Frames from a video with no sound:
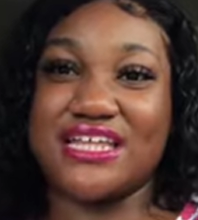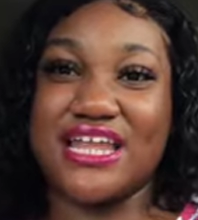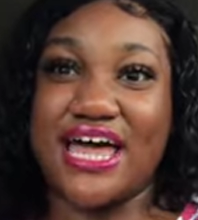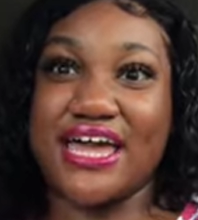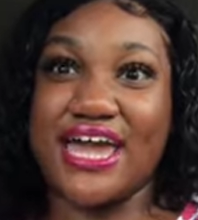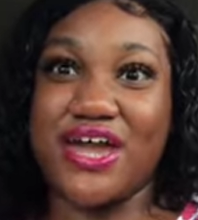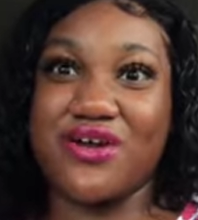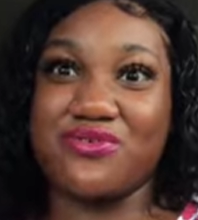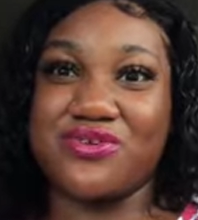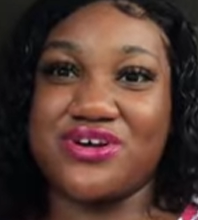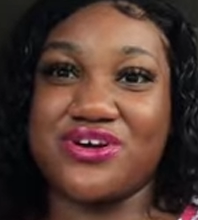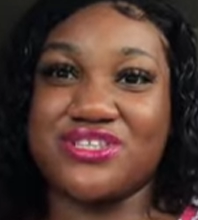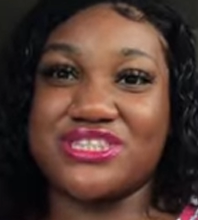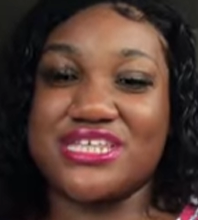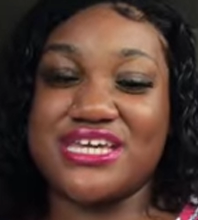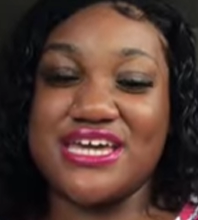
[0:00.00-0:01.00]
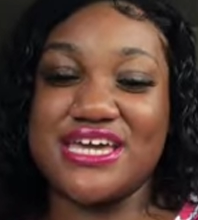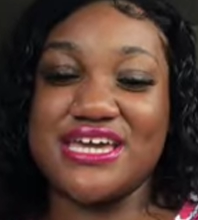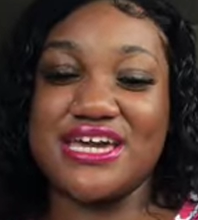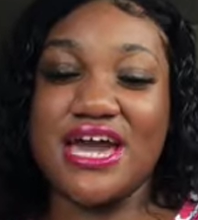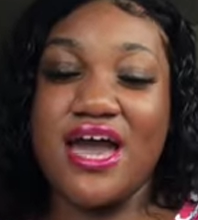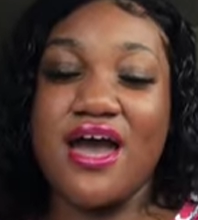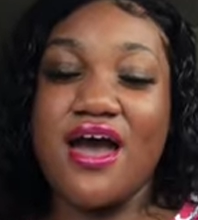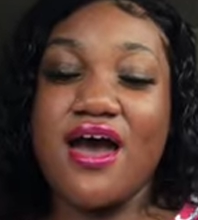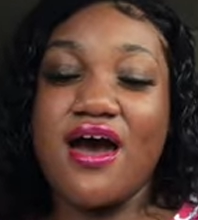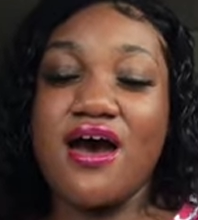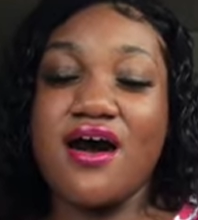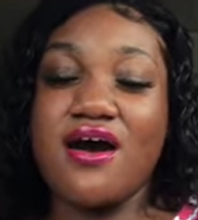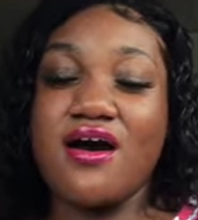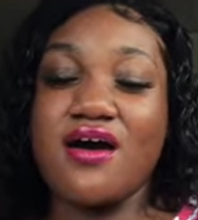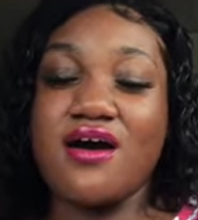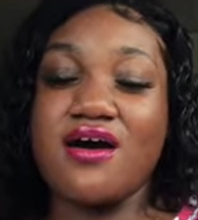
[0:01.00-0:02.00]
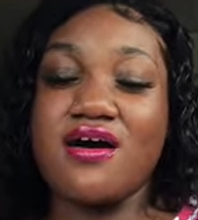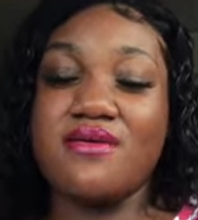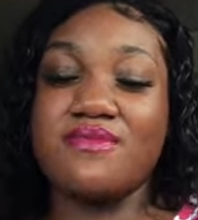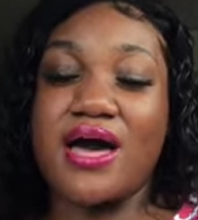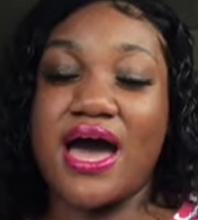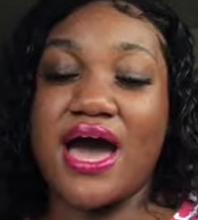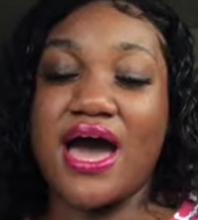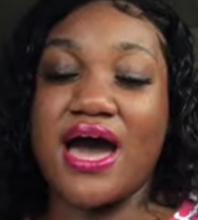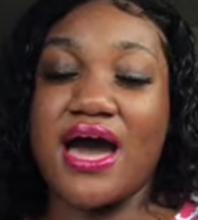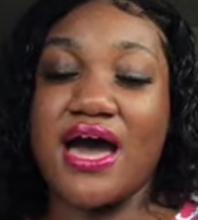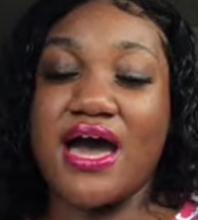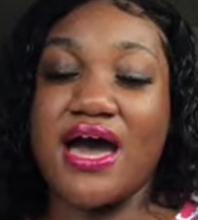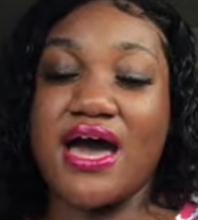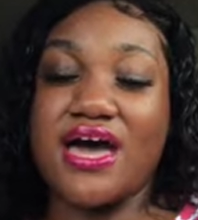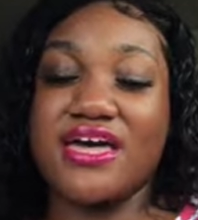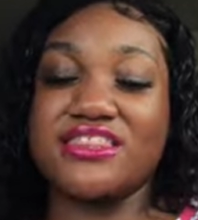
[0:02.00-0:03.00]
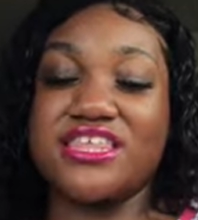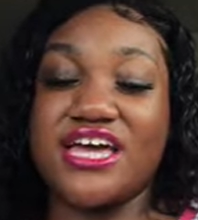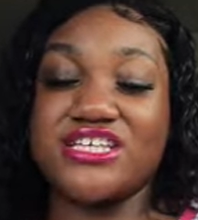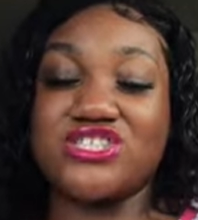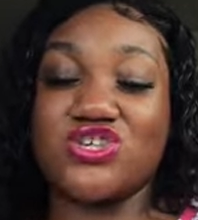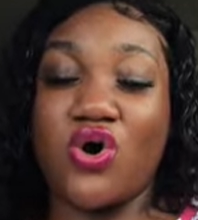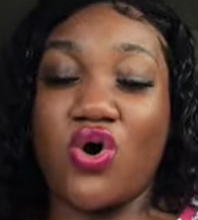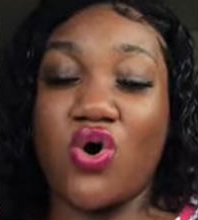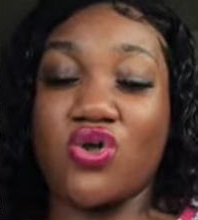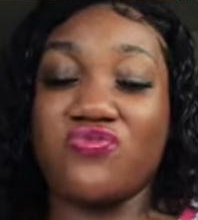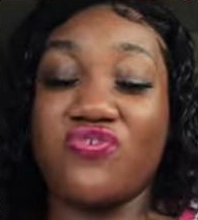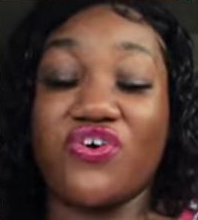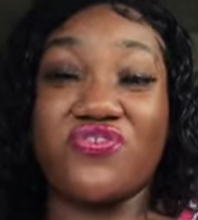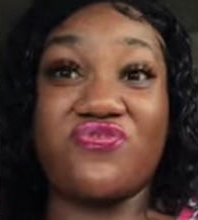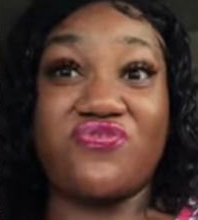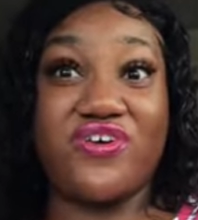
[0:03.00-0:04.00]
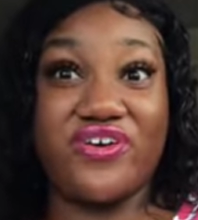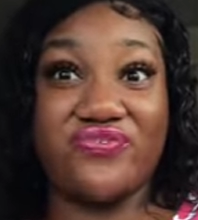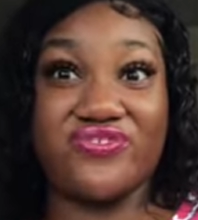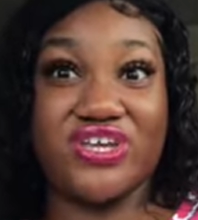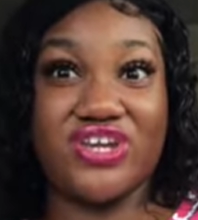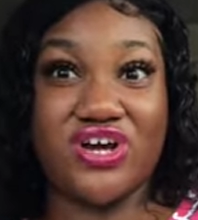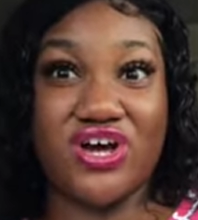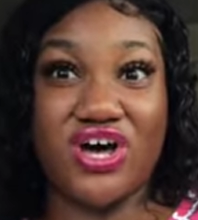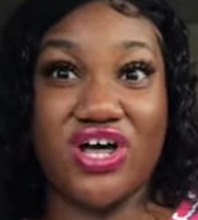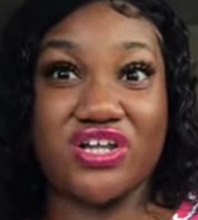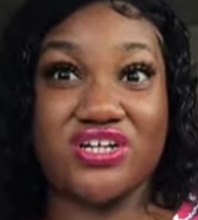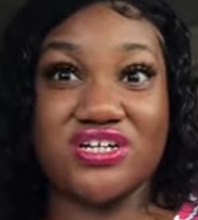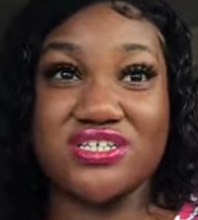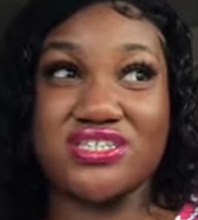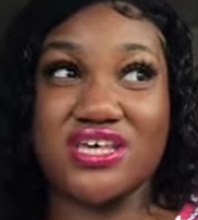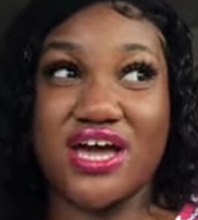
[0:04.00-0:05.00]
like a real thing. They sold for $50.